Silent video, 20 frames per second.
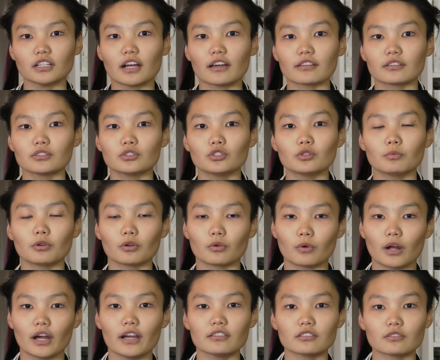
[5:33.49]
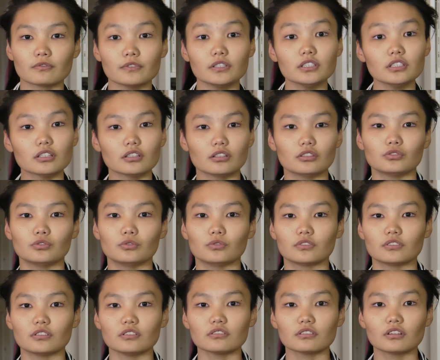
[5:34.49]
are the human rights of internet
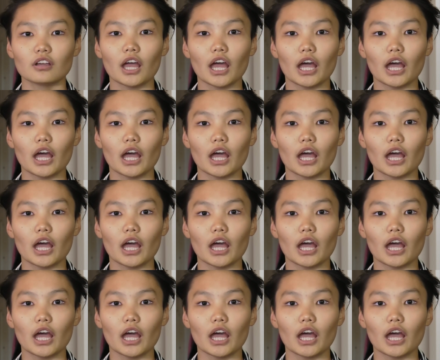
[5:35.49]
users